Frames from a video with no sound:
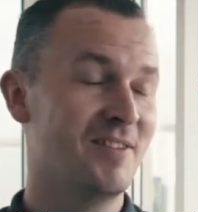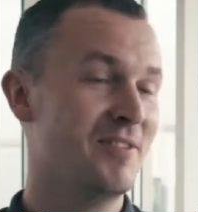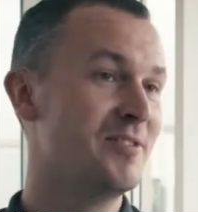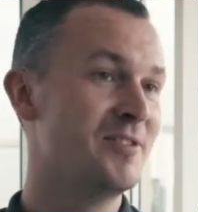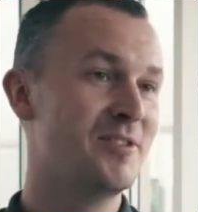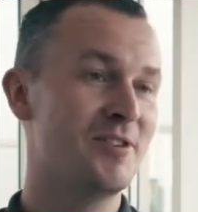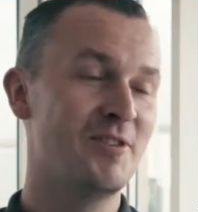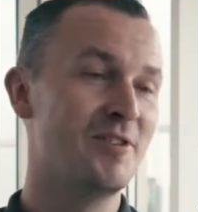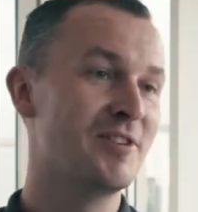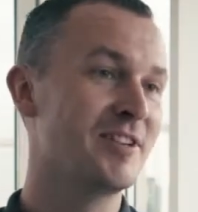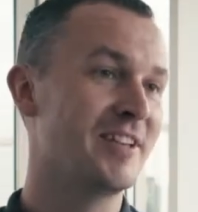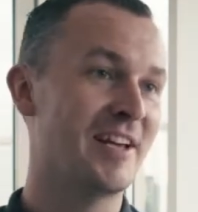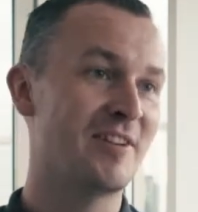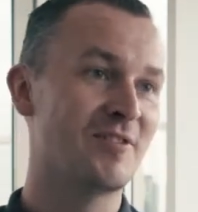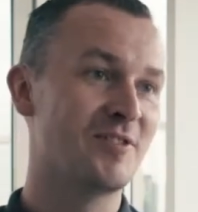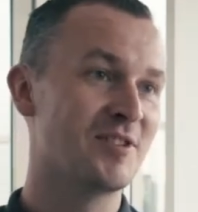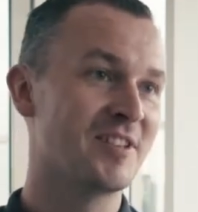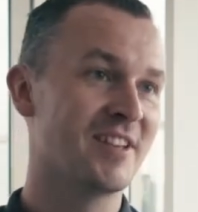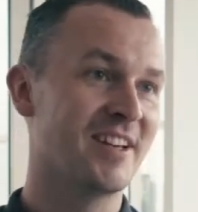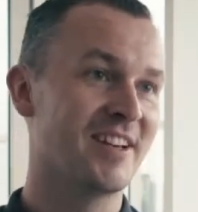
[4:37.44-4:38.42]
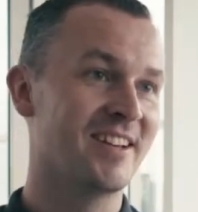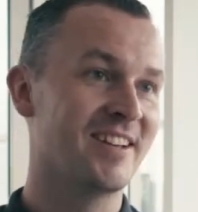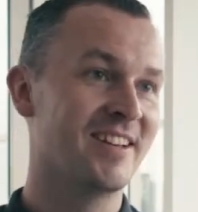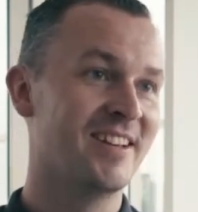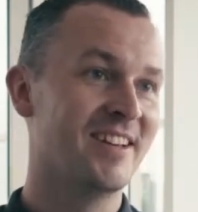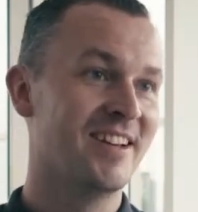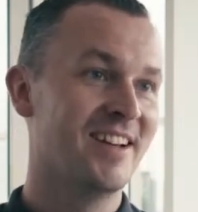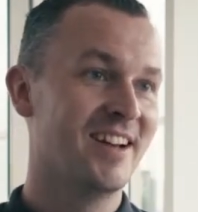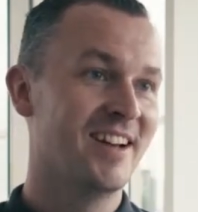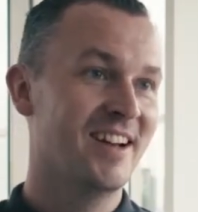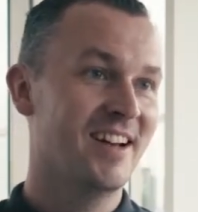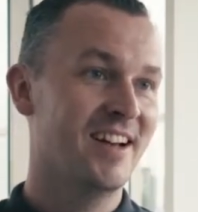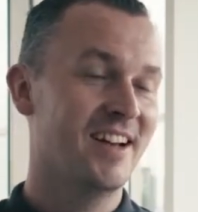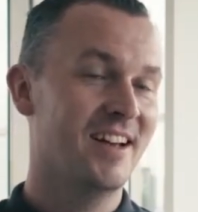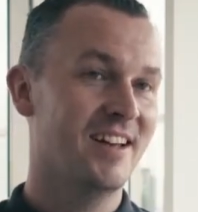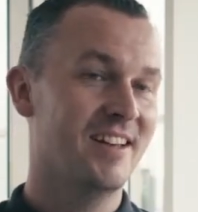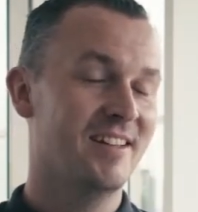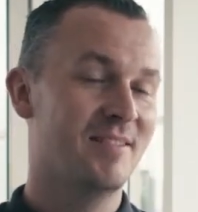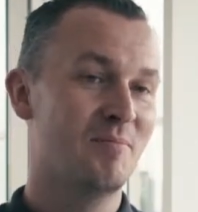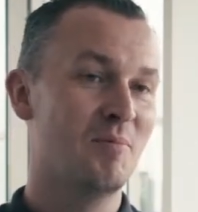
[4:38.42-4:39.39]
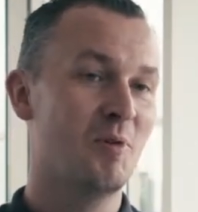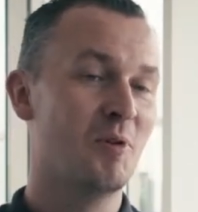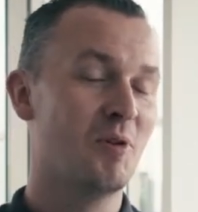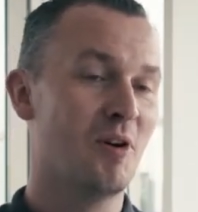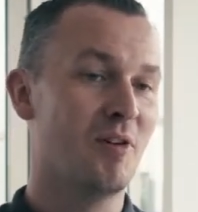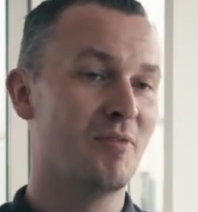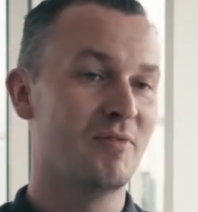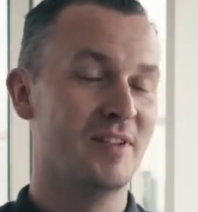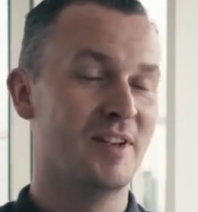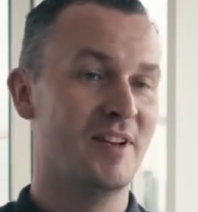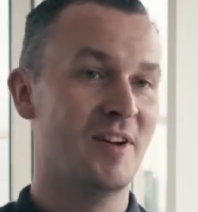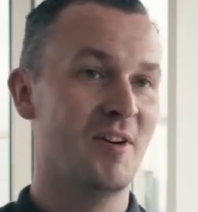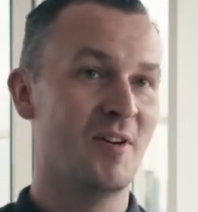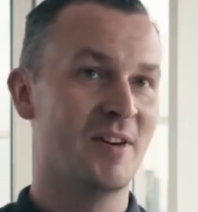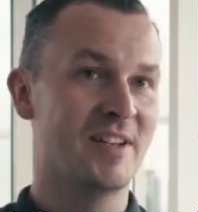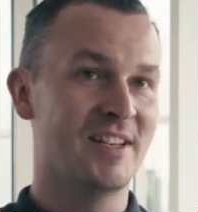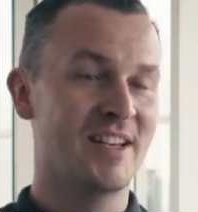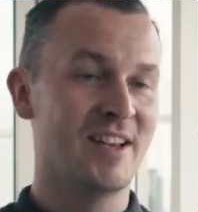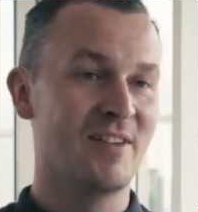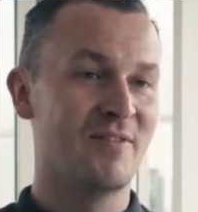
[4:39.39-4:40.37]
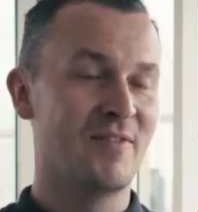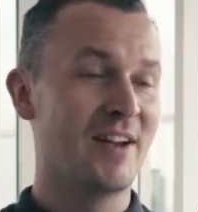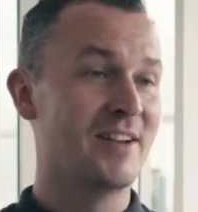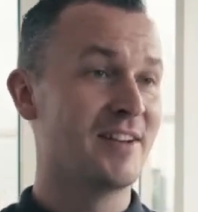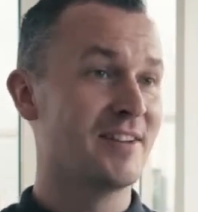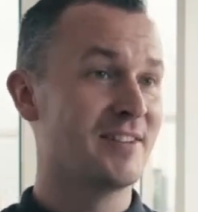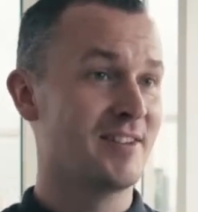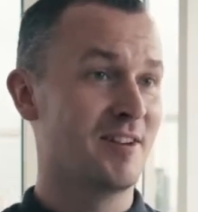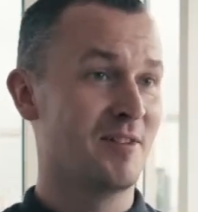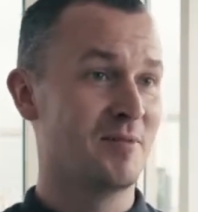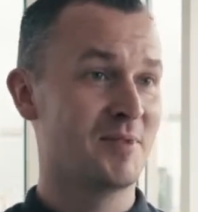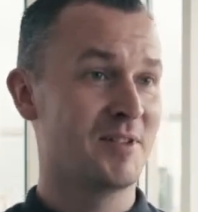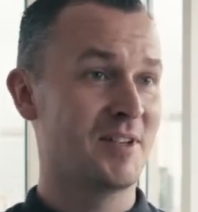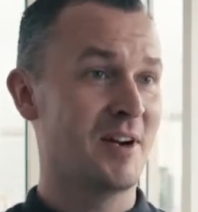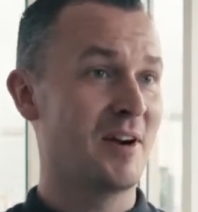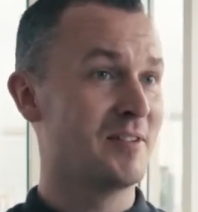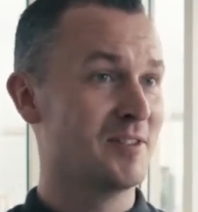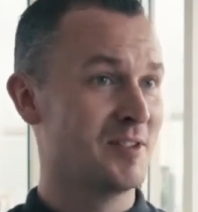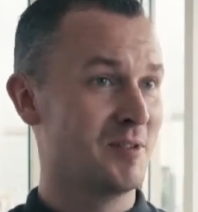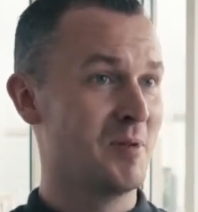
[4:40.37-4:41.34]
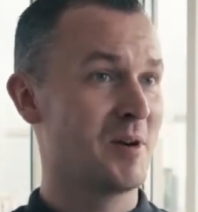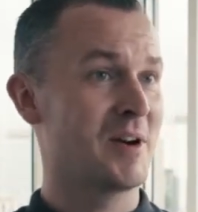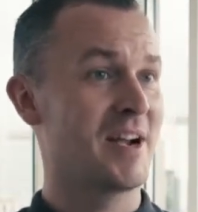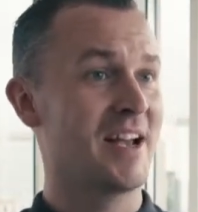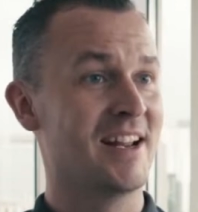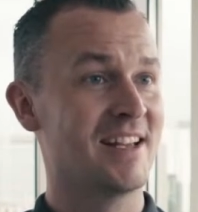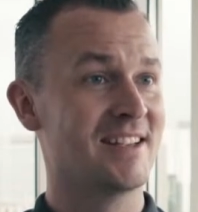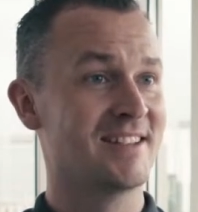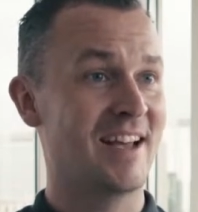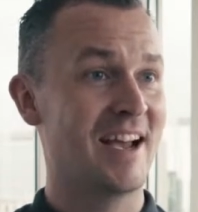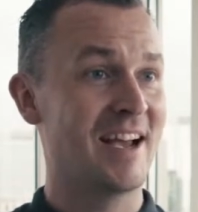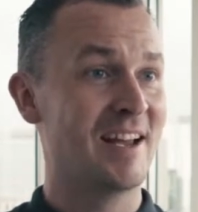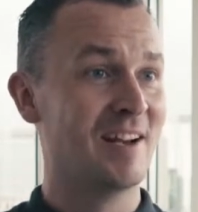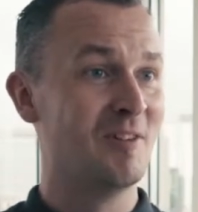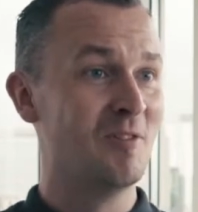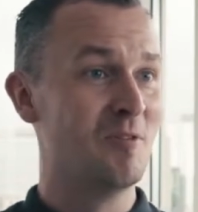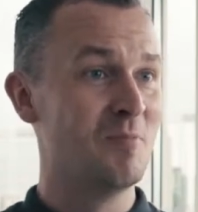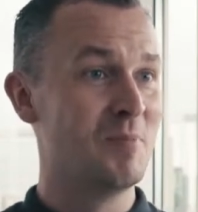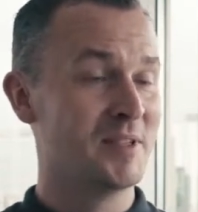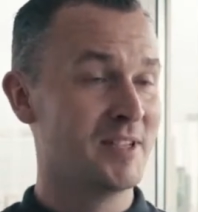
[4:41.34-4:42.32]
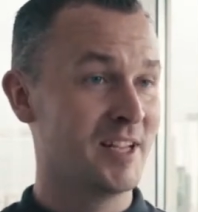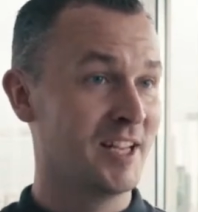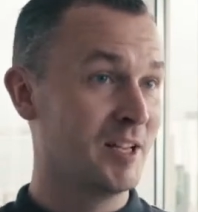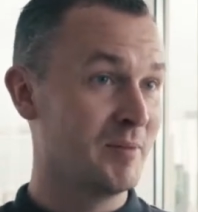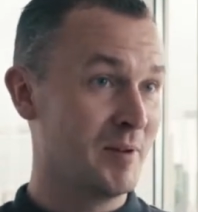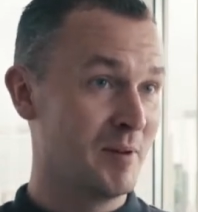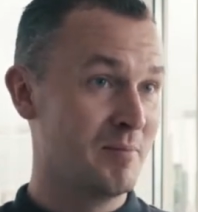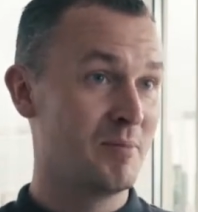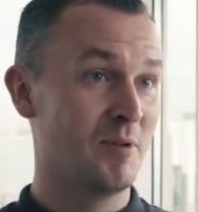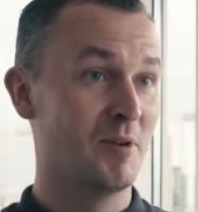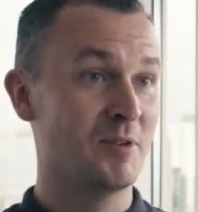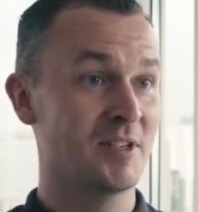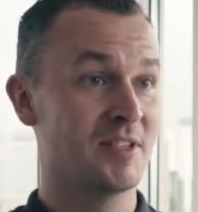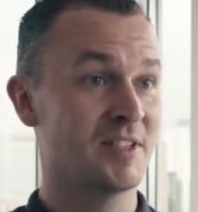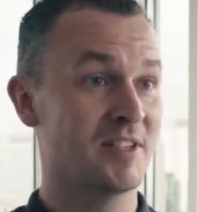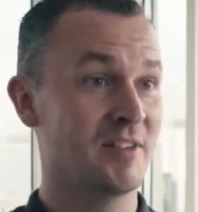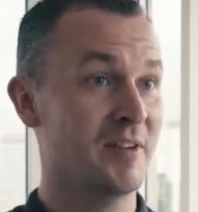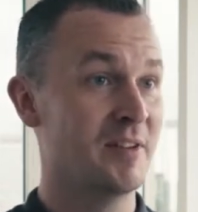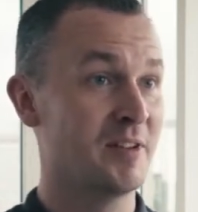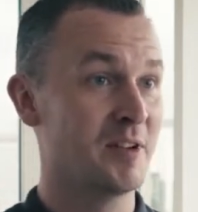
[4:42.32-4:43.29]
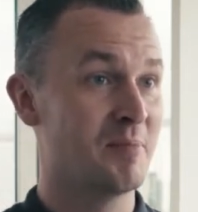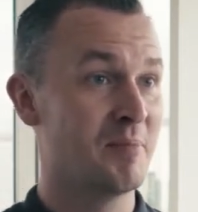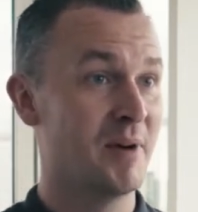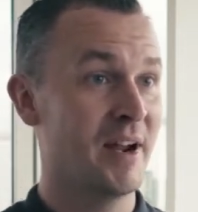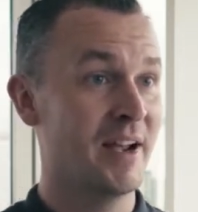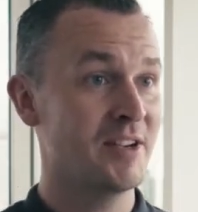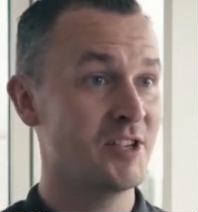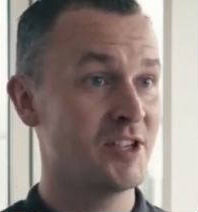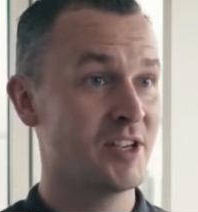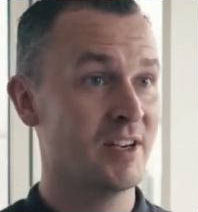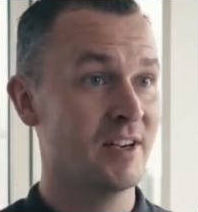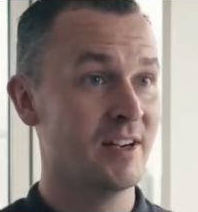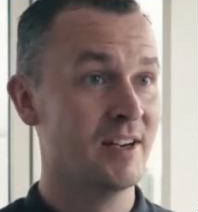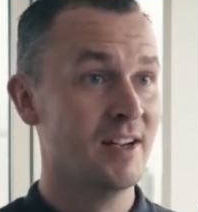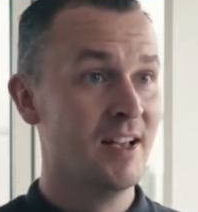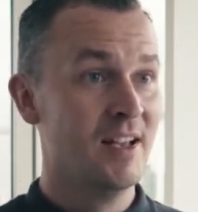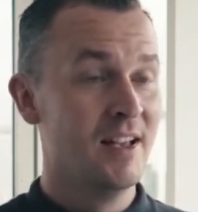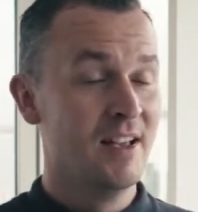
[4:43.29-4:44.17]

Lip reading: hugely interesting. More often than not, you can find yourself starting to work in a silo, particularly when projects are under pressure.